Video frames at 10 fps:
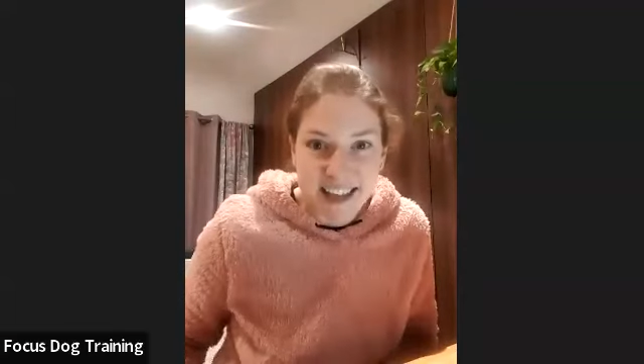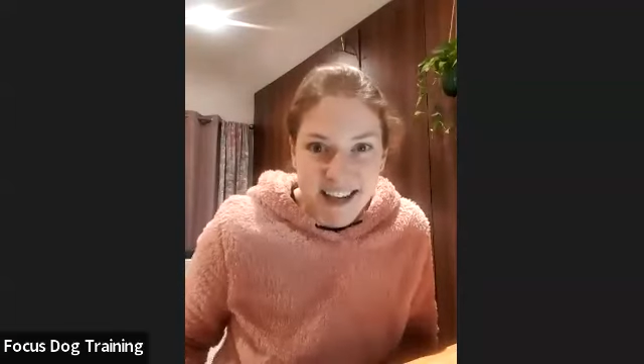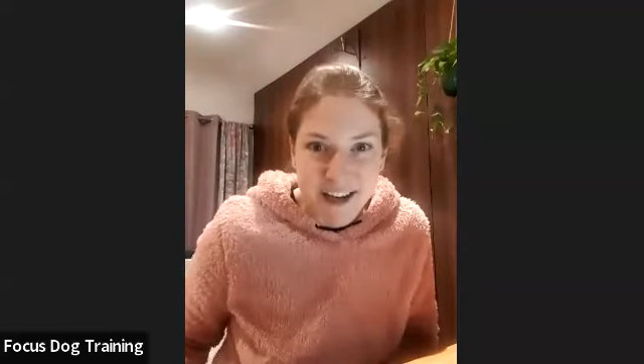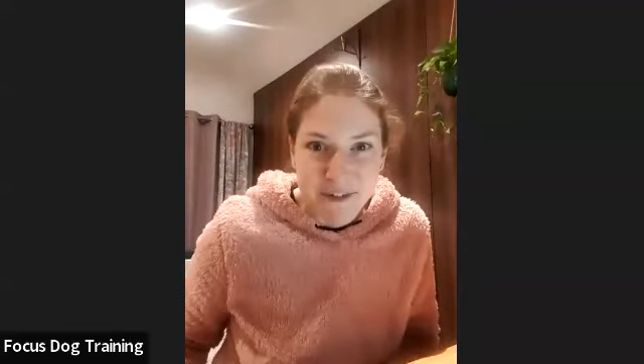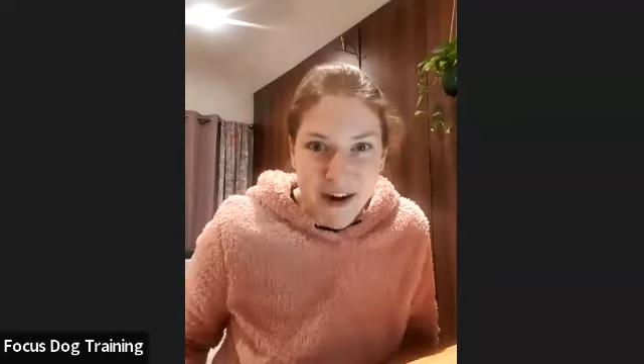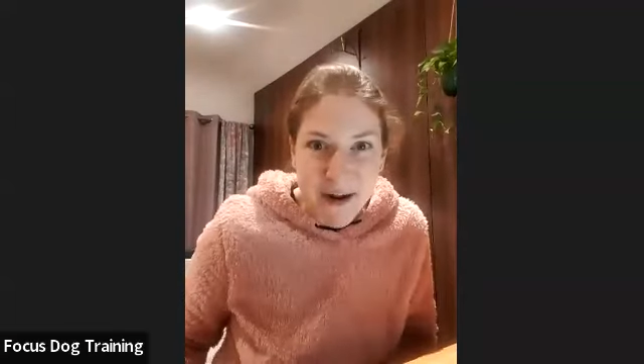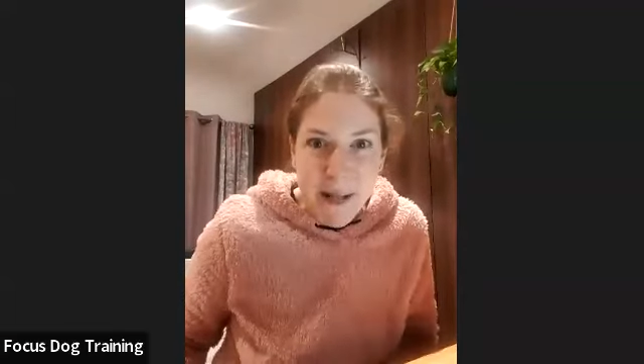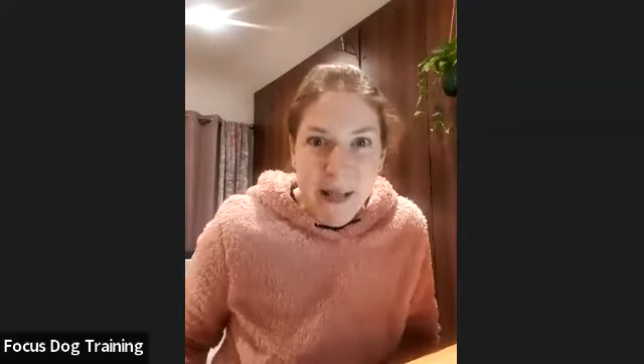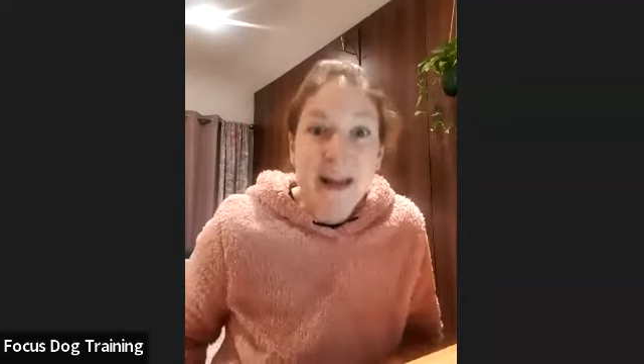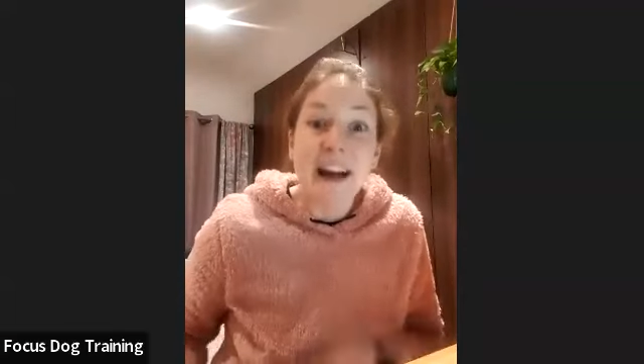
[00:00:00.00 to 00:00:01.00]
can you, right?
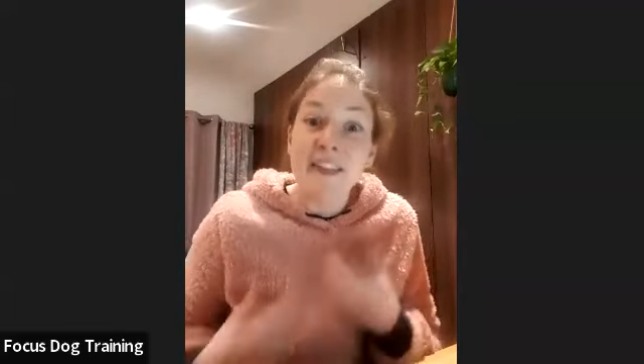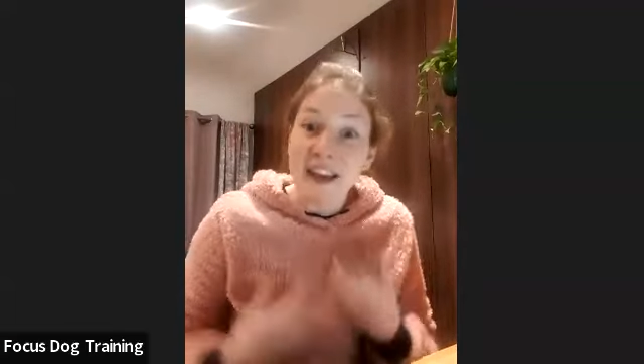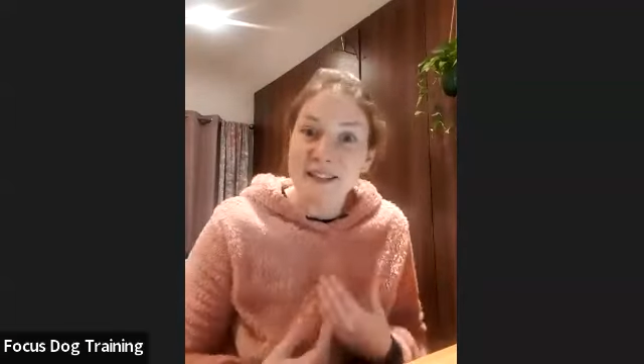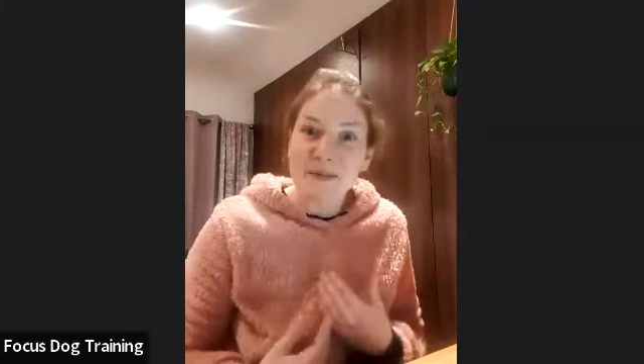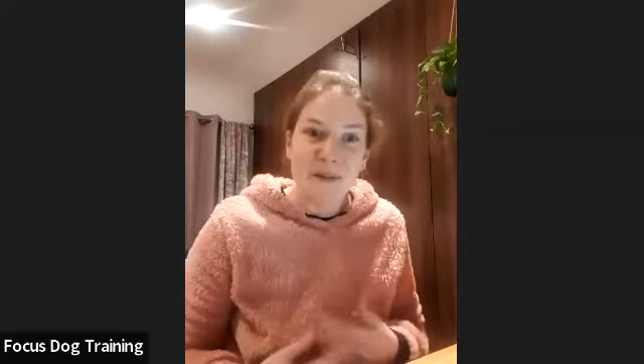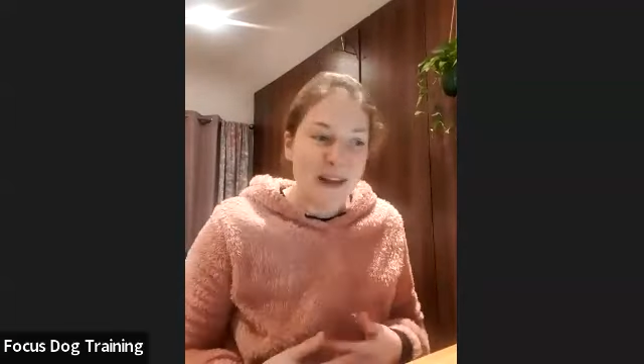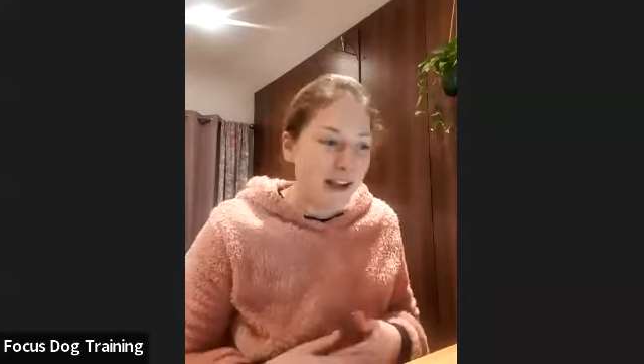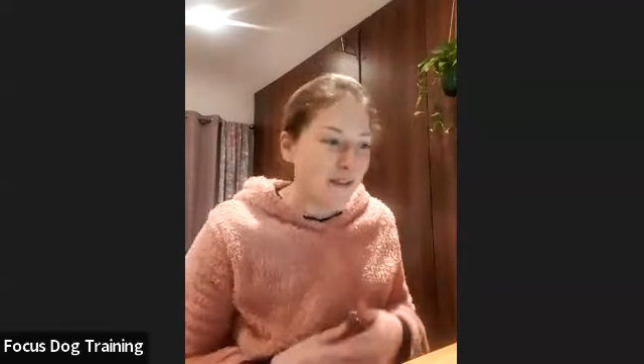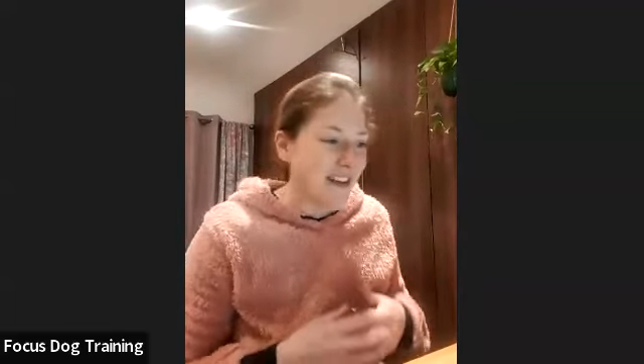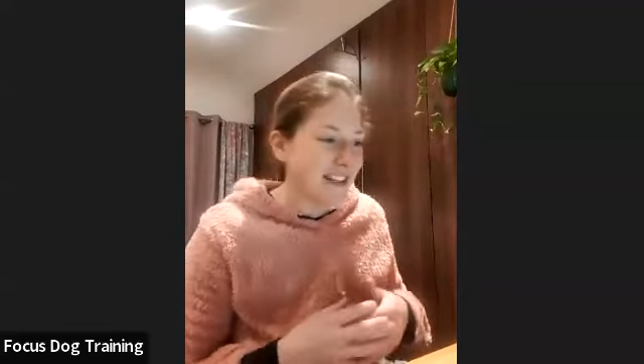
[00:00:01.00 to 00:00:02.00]
And that's where we
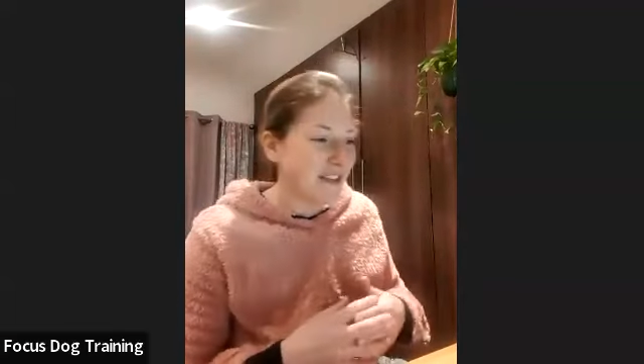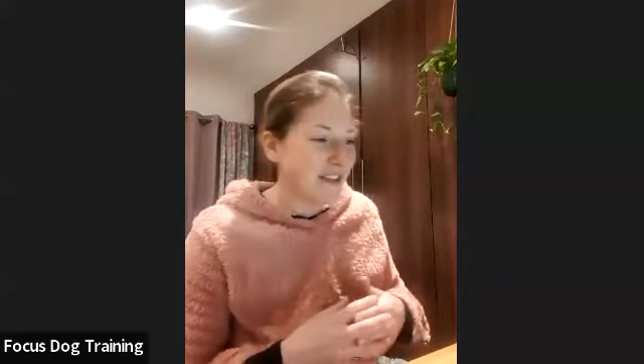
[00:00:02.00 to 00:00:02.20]
come in as